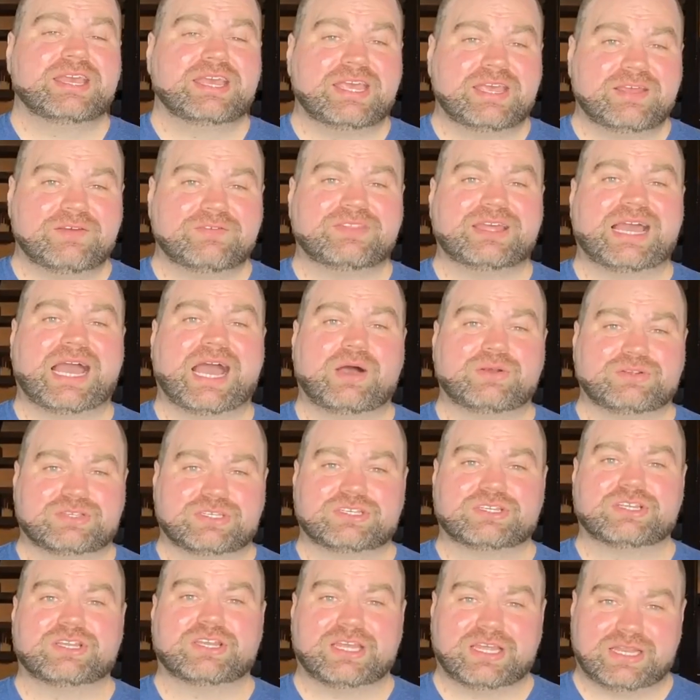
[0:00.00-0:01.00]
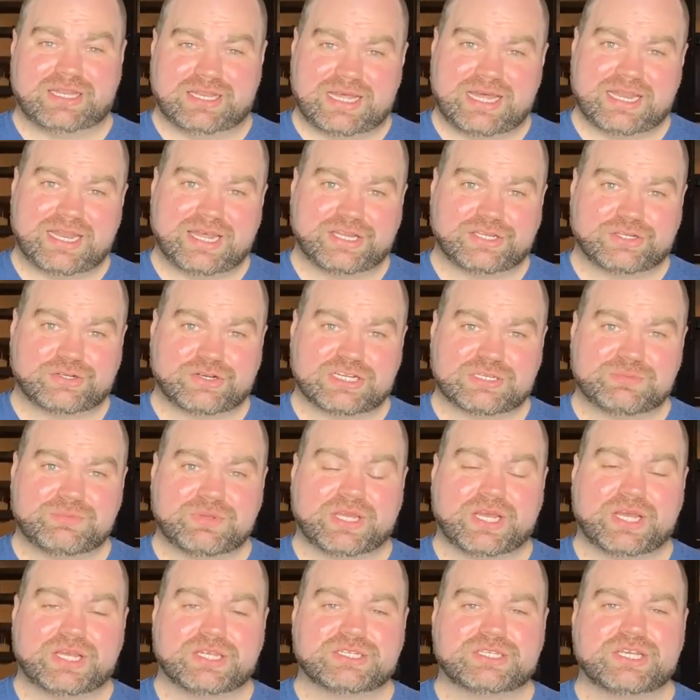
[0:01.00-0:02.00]
if the house is going to get a lot of interest,
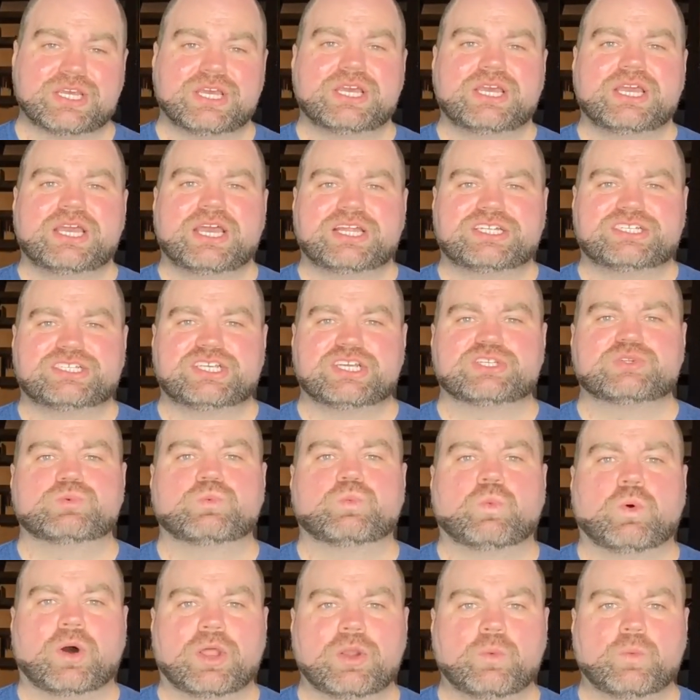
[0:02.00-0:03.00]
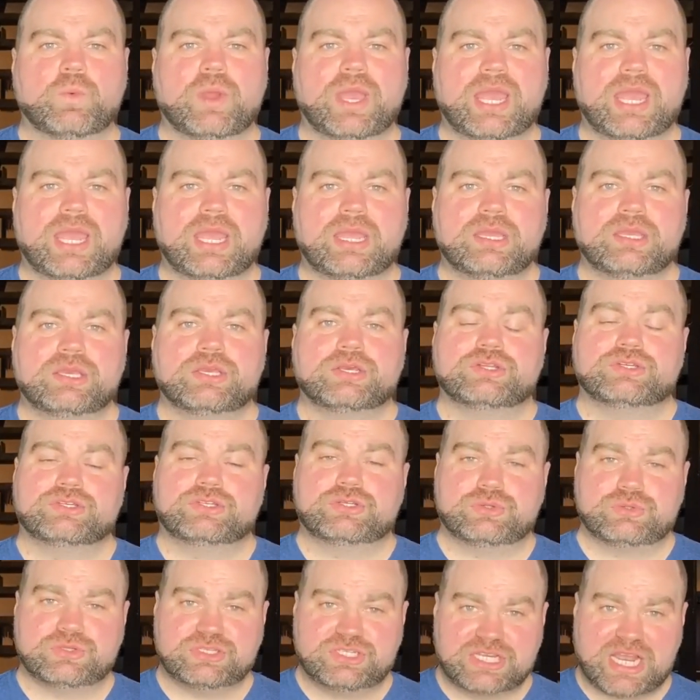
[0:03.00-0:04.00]
because it's just one way
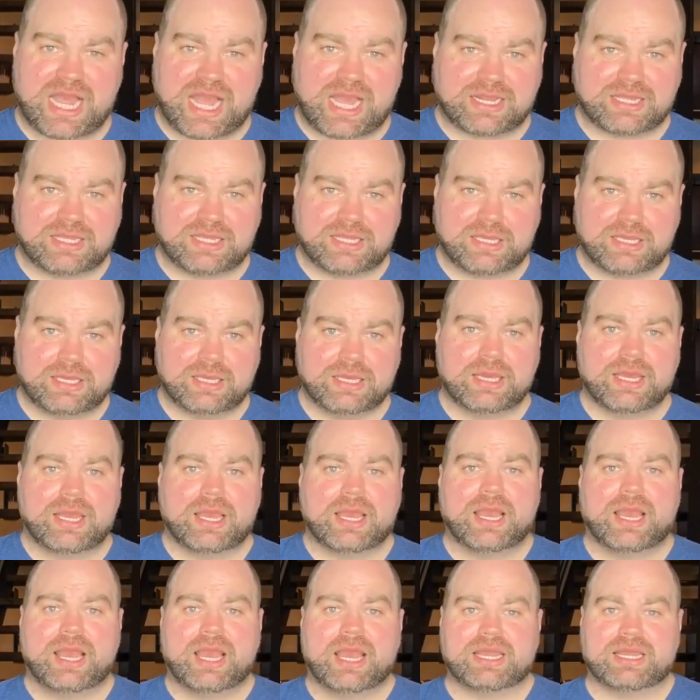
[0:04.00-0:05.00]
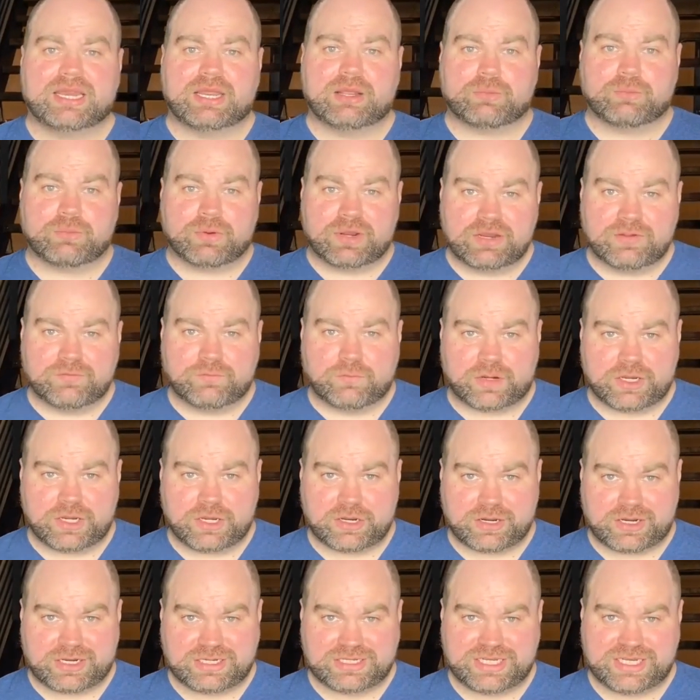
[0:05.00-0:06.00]
to jockey and get rid of one of
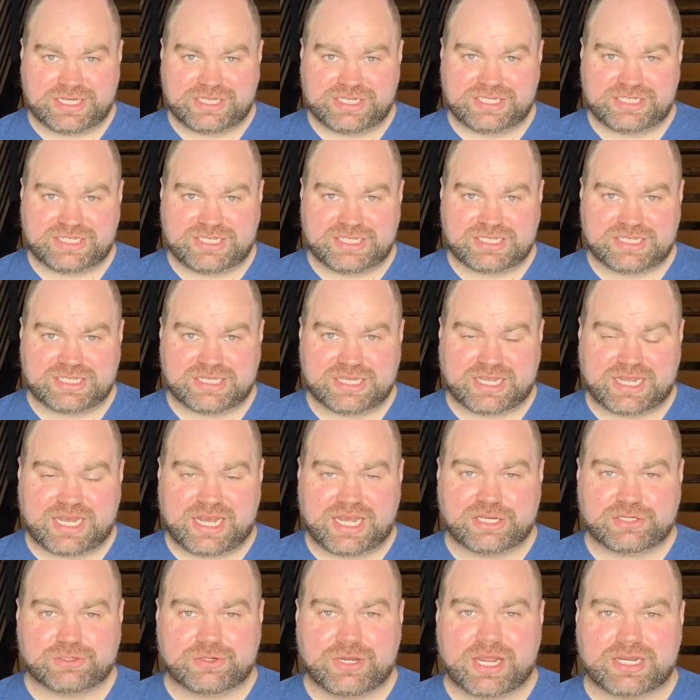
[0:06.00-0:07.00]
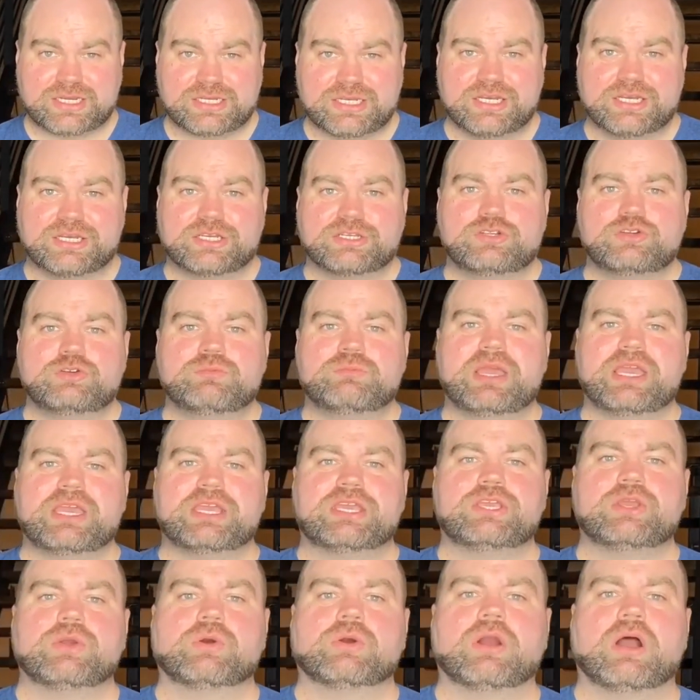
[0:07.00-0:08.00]
your contingencies in the contract to
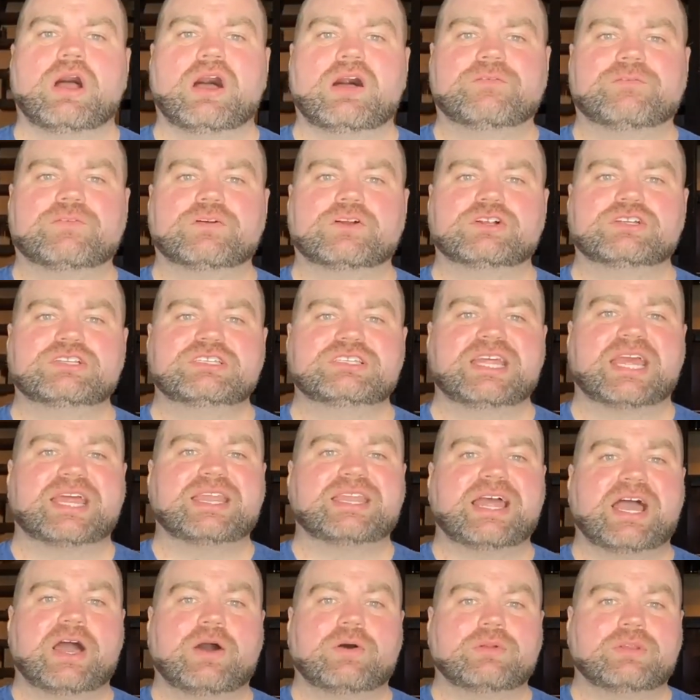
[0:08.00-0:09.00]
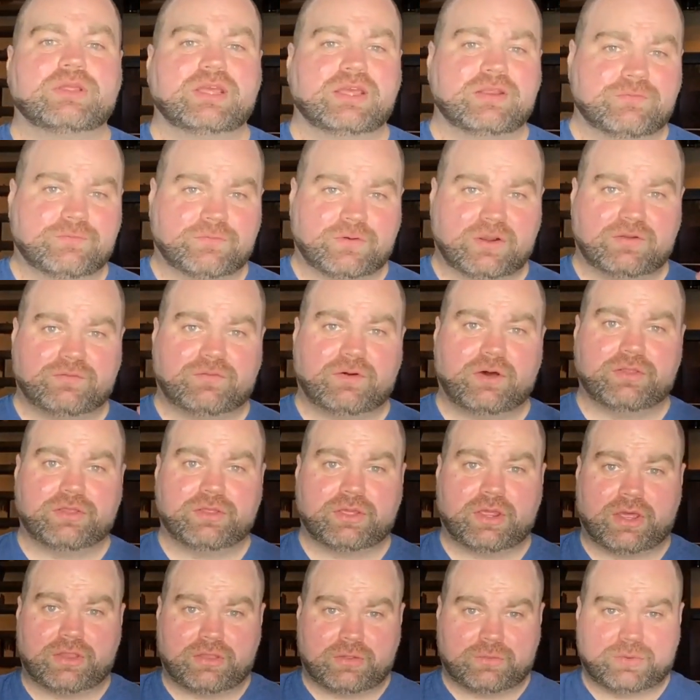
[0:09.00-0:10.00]
make your offer stand out in front of all
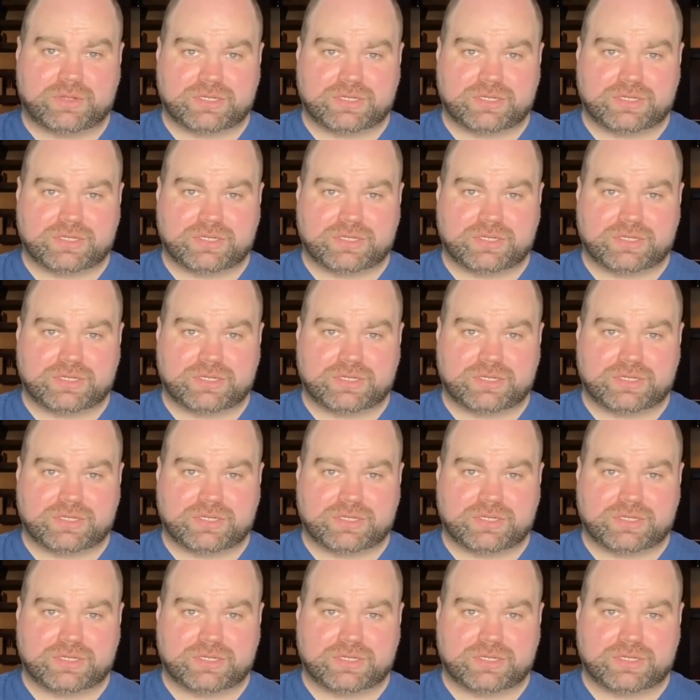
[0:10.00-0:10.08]
the other